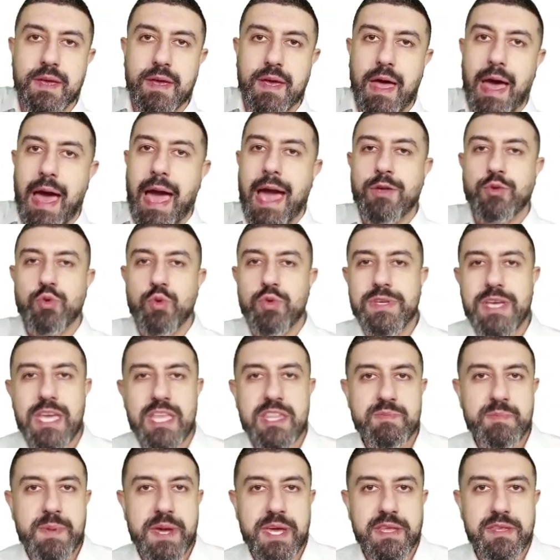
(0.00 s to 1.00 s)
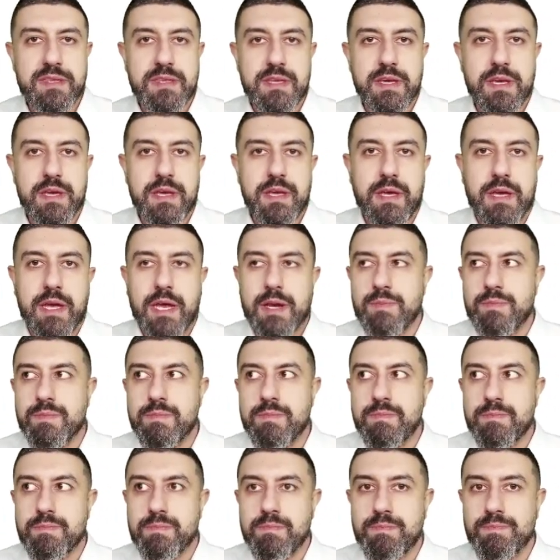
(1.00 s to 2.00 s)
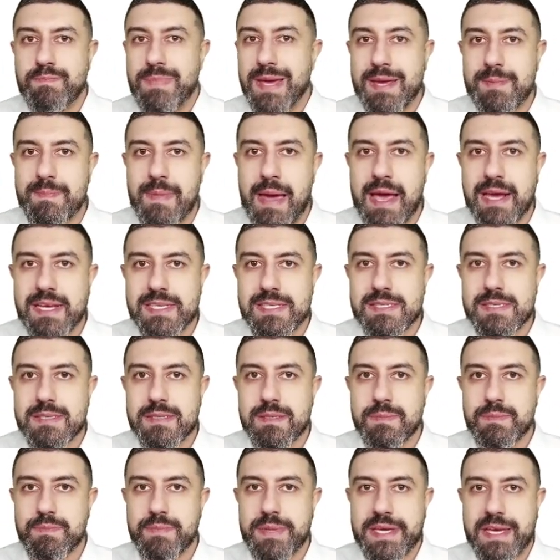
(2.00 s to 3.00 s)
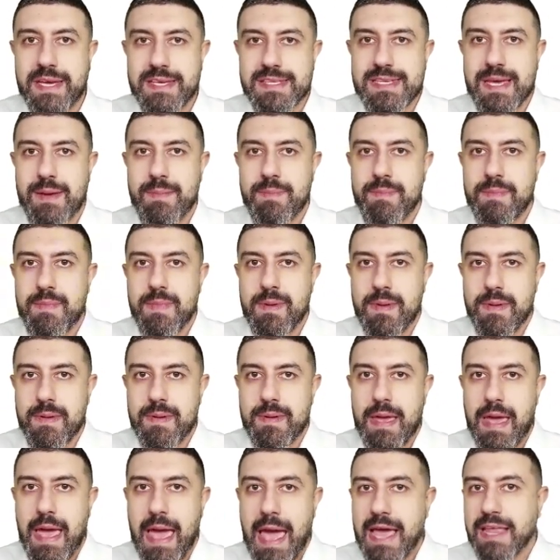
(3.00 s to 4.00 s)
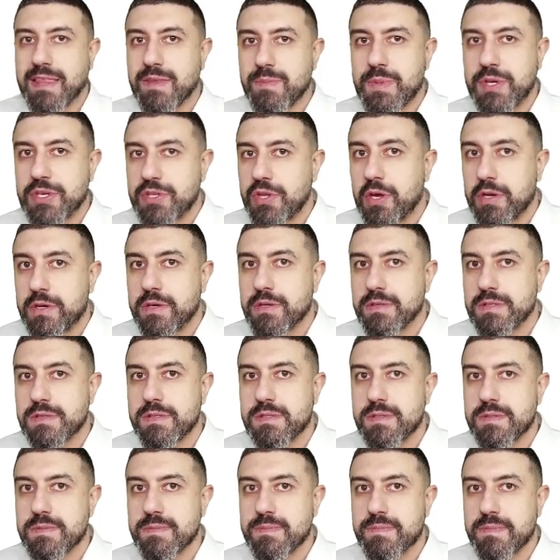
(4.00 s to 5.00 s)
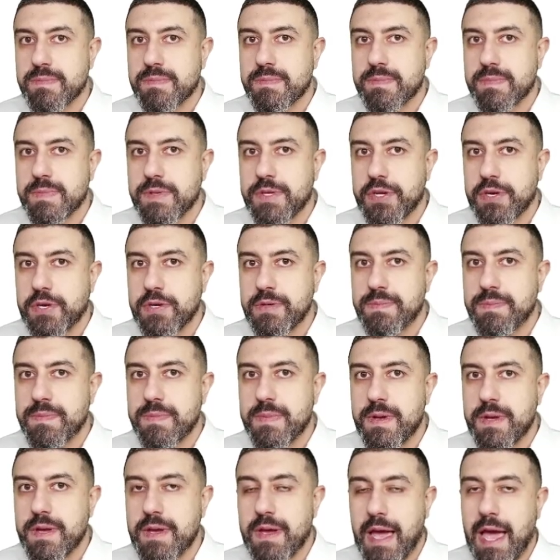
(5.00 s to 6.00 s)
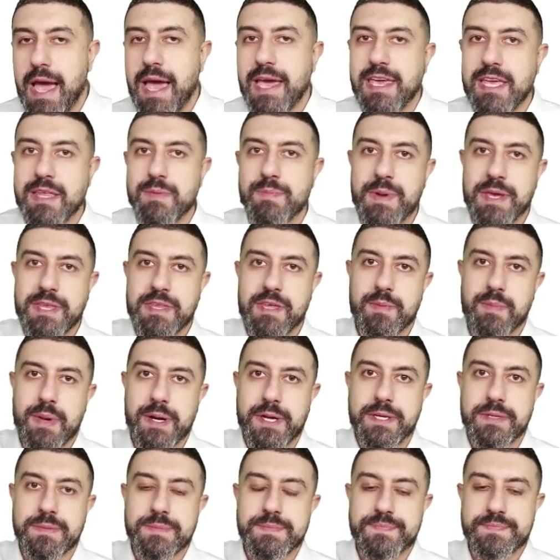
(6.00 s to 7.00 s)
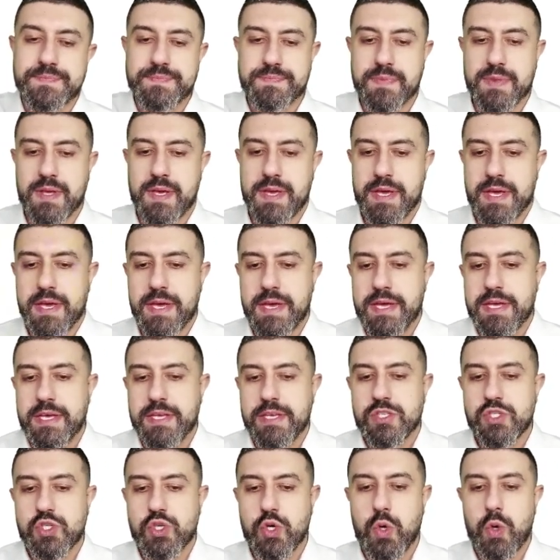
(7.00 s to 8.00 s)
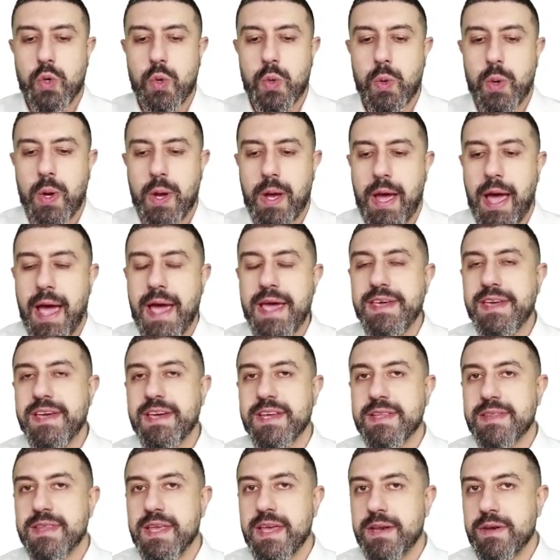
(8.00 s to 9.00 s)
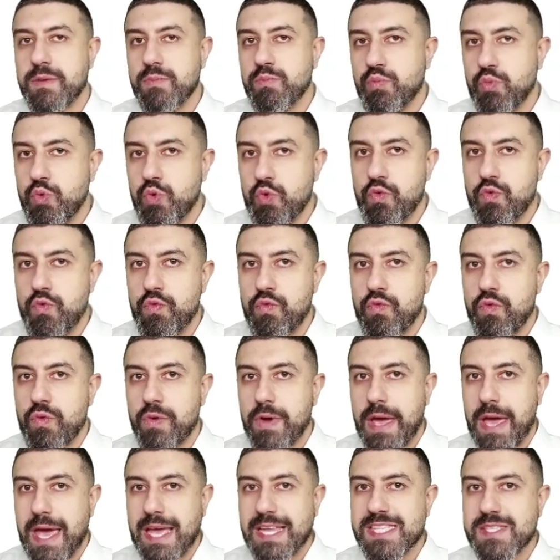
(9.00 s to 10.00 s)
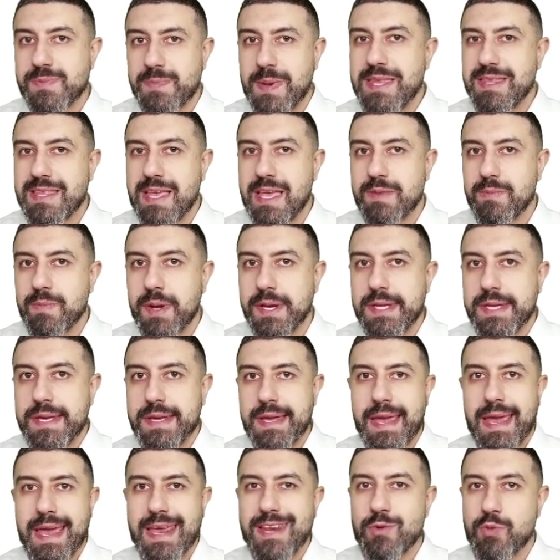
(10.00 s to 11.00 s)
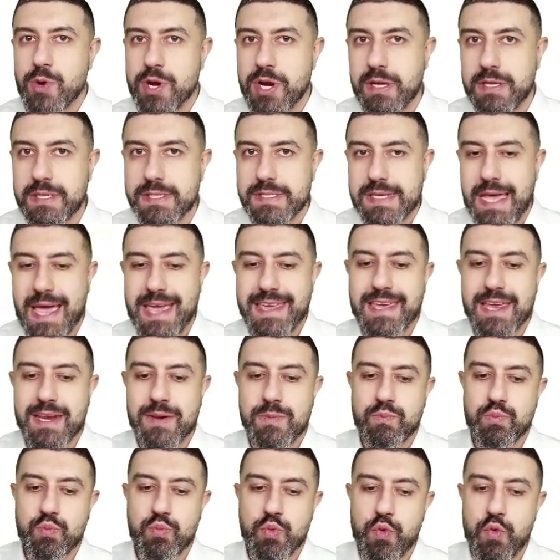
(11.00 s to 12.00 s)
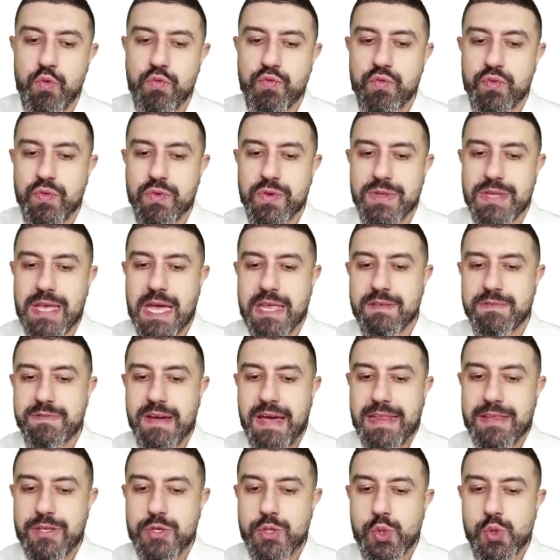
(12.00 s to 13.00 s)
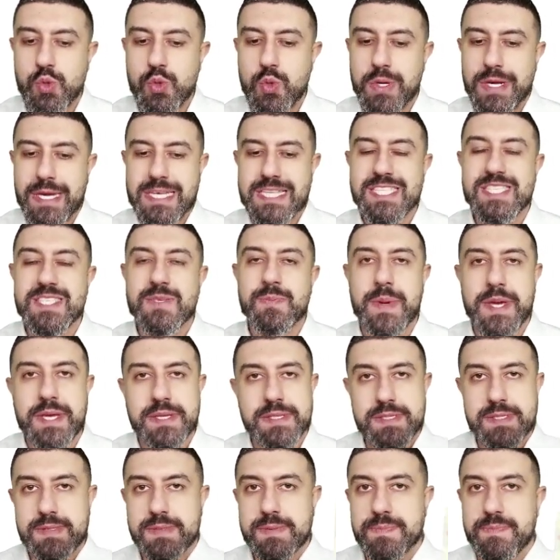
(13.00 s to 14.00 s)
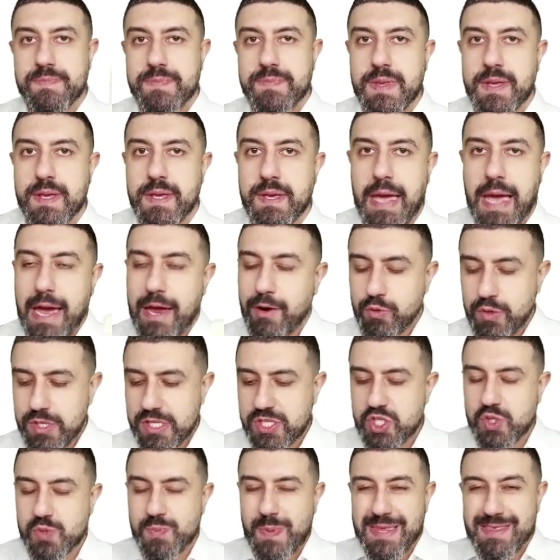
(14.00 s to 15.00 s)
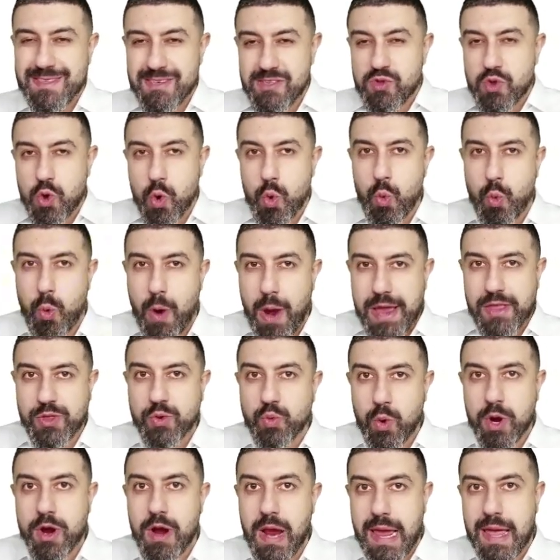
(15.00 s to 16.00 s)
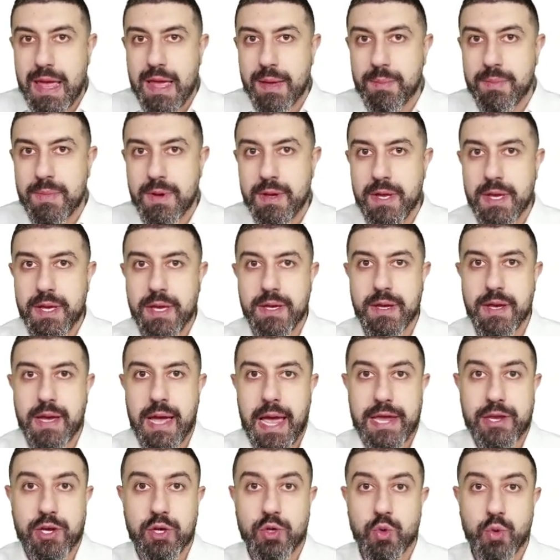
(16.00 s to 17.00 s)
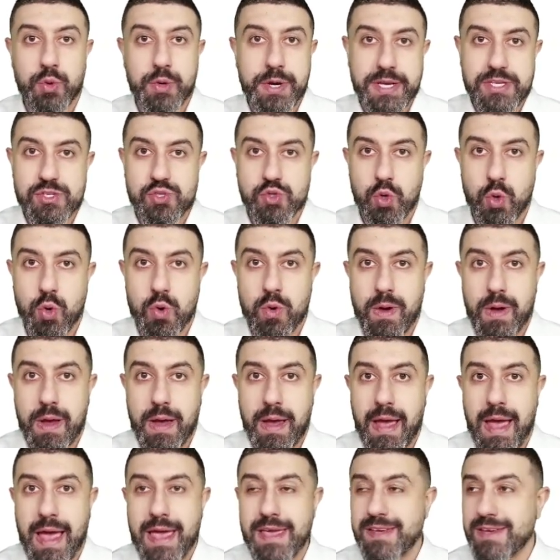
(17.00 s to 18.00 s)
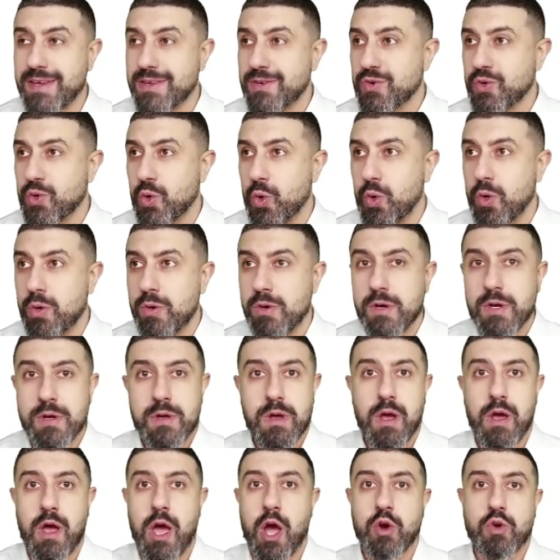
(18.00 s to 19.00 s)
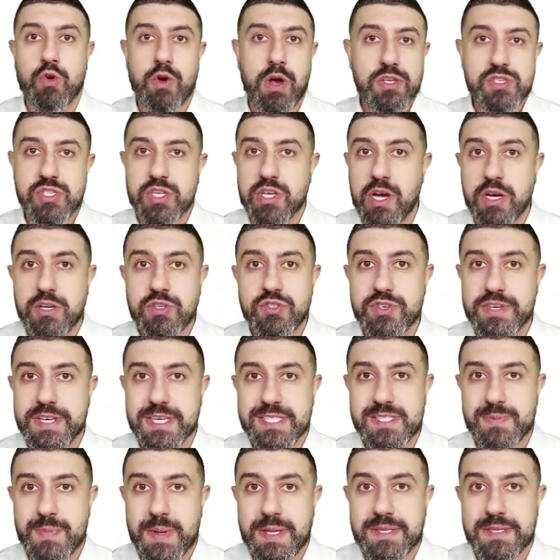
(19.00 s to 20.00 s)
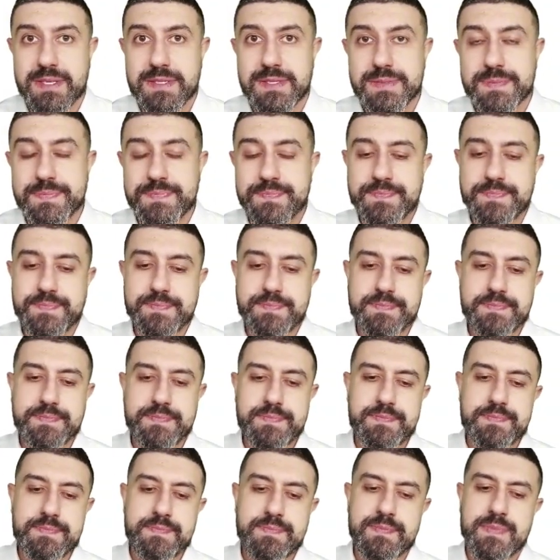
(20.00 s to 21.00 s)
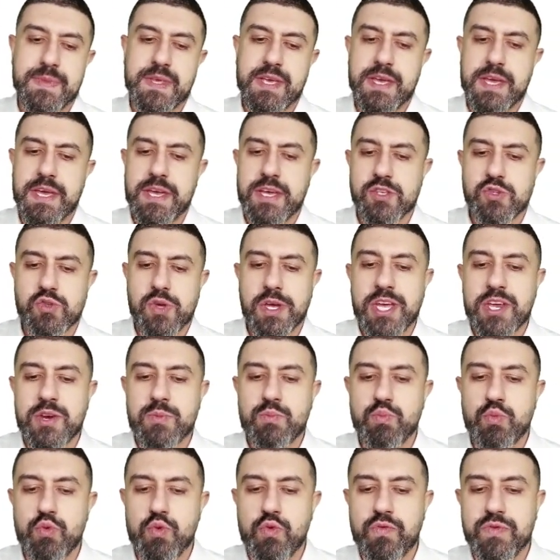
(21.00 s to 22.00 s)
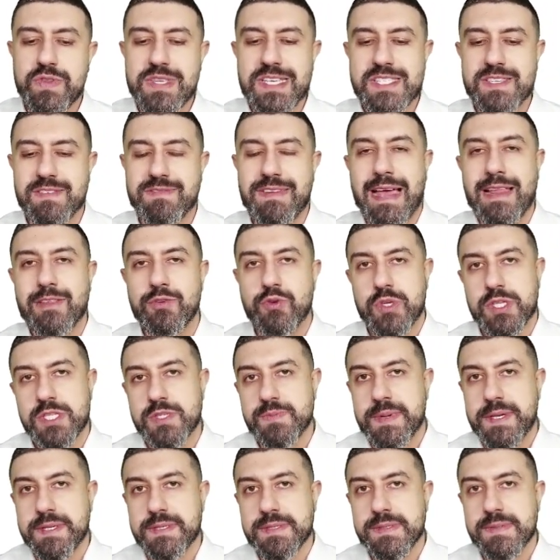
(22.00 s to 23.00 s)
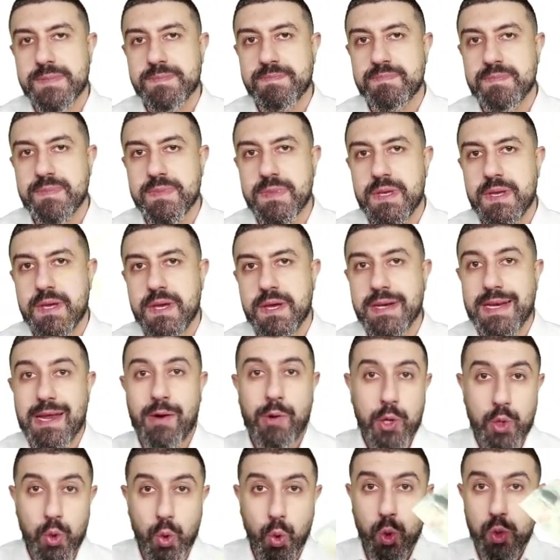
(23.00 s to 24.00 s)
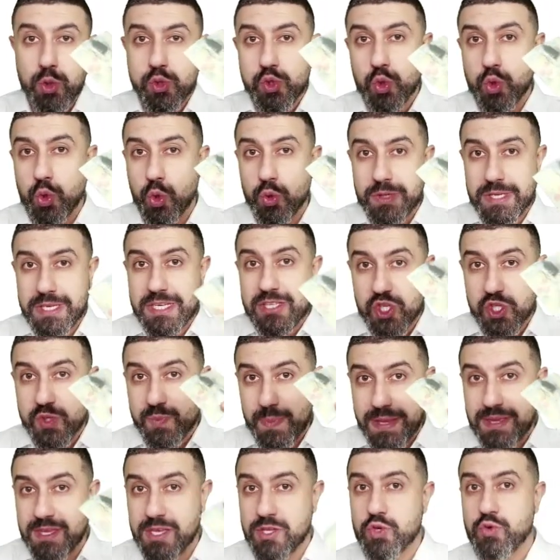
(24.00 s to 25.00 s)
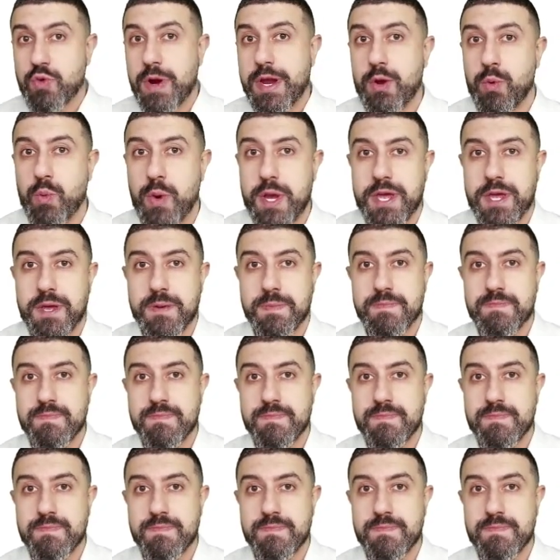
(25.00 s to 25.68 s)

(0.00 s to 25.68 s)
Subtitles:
I don't get paid in Big Macs because I'm at McDonald's, I get paid in money. So I can then move and spend that money anywhere else. I can move that value in space. I don't need to spend it right where I am. I can go next door. I can go across the country and spend it. So I can move this value in space. Now, I also don't need to spend it right away.